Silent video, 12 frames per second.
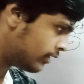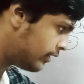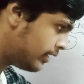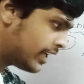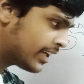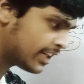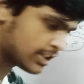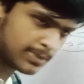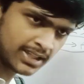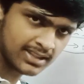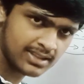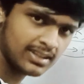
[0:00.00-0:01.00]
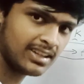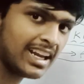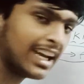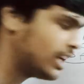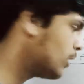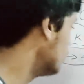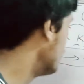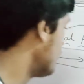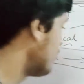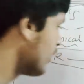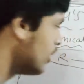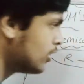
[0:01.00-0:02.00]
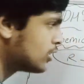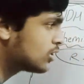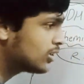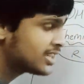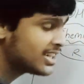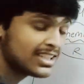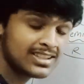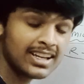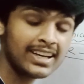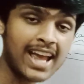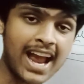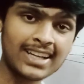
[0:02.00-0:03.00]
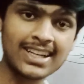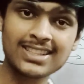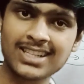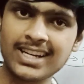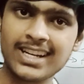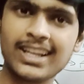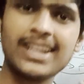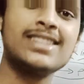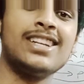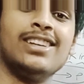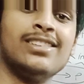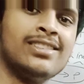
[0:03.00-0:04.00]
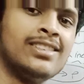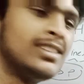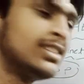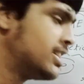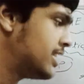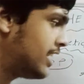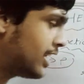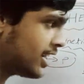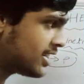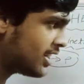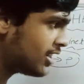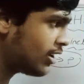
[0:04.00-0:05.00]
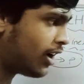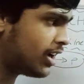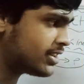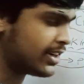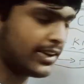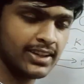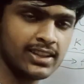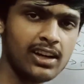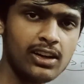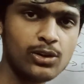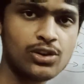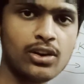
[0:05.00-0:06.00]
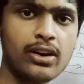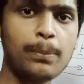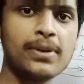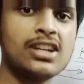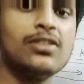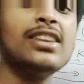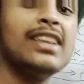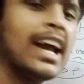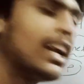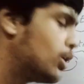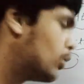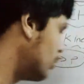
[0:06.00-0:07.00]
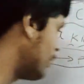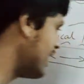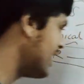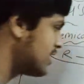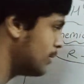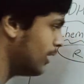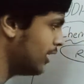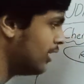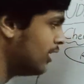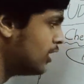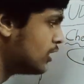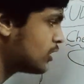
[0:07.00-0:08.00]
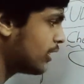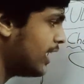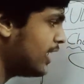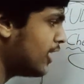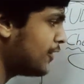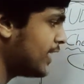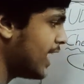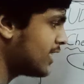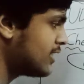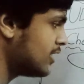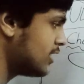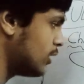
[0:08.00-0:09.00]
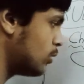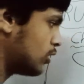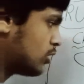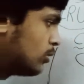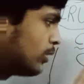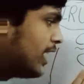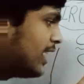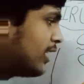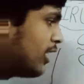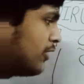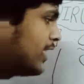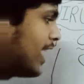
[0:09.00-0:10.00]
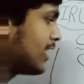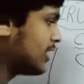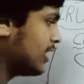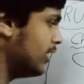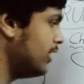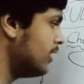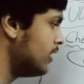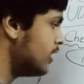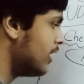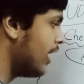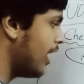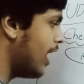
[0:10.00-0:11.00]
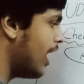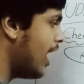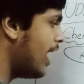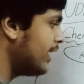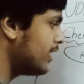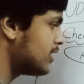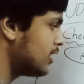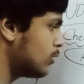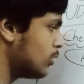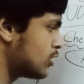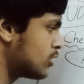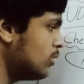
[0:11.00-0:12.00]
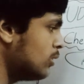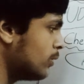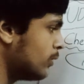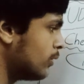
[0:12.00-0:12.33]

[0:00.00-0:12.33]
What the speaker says: decrease means negative. So since the reactants are decreasing in the concentration, you should represent with negative minus symbol. So rate of reaction is equals to rate of reaction R is equals to